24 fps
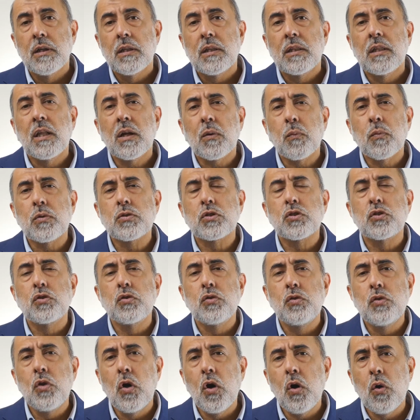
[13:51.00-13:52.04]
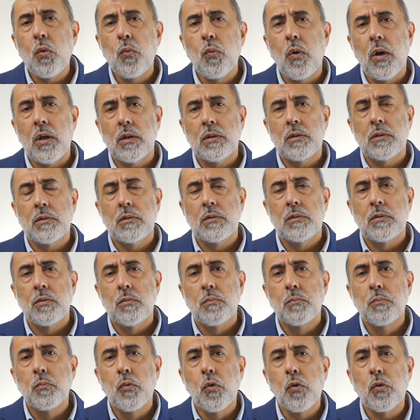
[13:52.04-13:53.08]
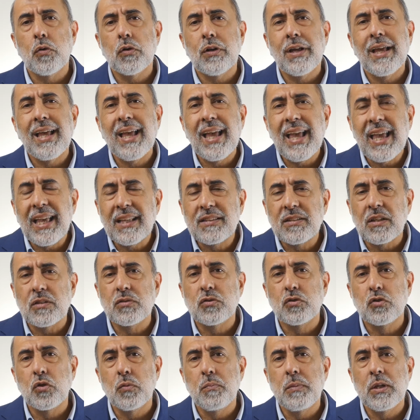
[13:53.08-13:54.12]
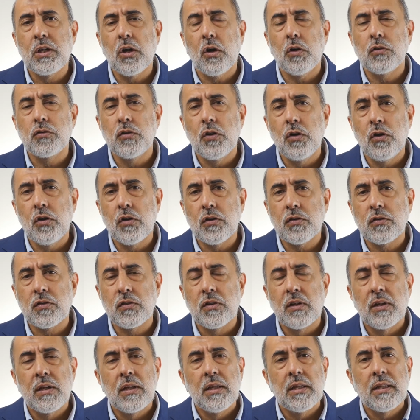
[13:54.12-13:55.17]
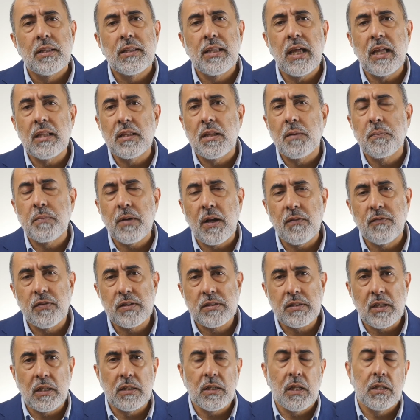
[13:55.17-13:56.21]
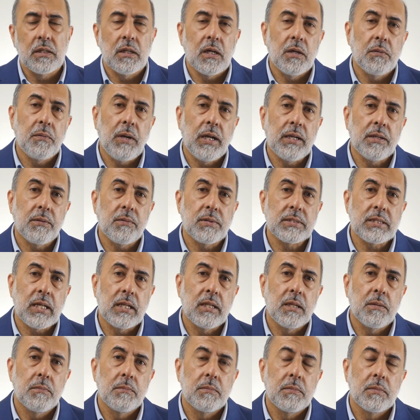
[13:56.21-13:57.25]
There was no one more hated to me on earth than the Prophet sallallahu alaihi wasallam.